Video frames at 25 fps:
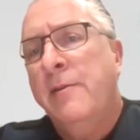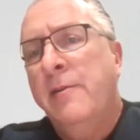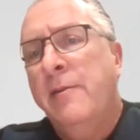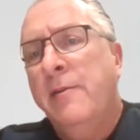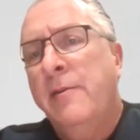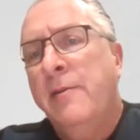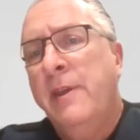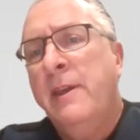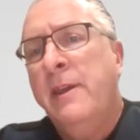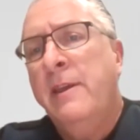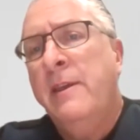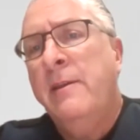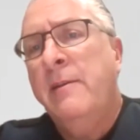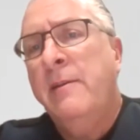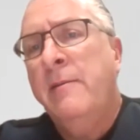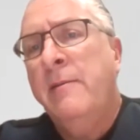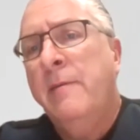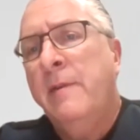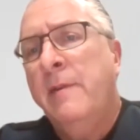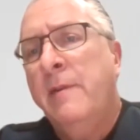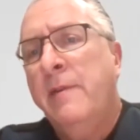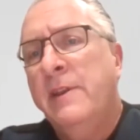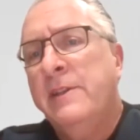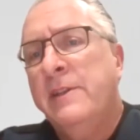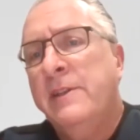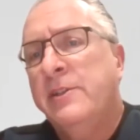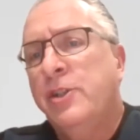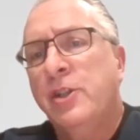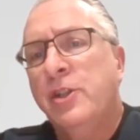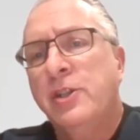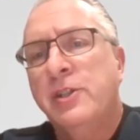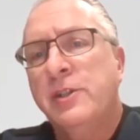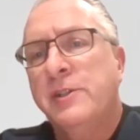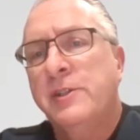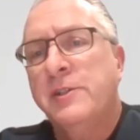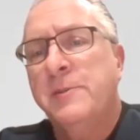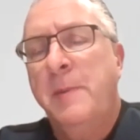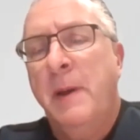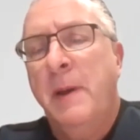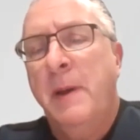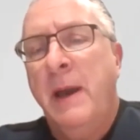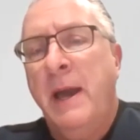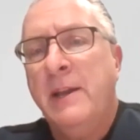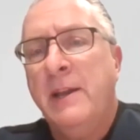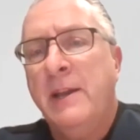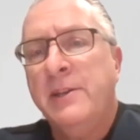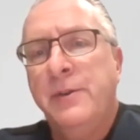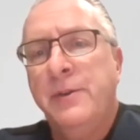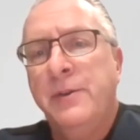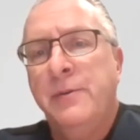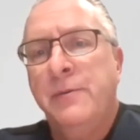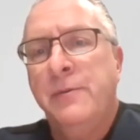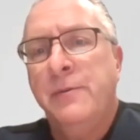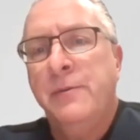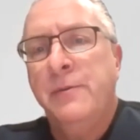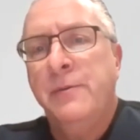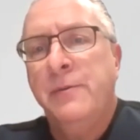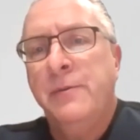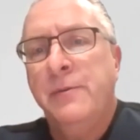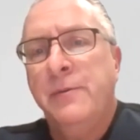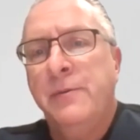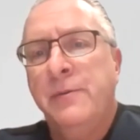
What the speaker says: this just goes back to